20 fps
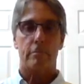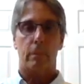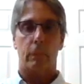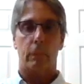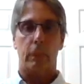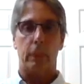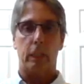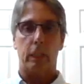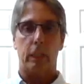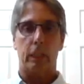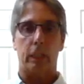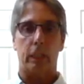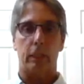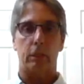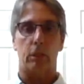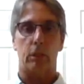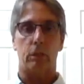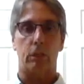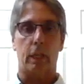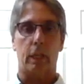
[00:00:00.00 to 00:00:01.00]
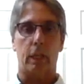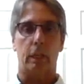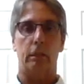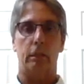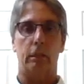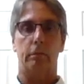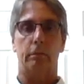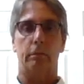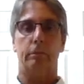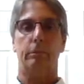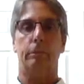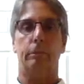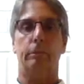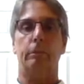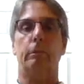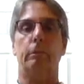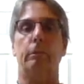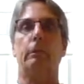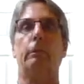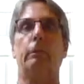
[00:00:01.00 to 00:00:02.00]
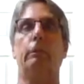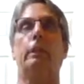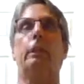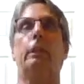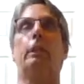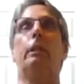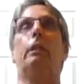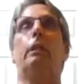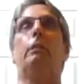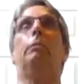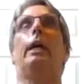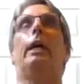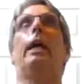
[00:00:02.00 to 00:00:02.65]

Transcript: When you get to center, lean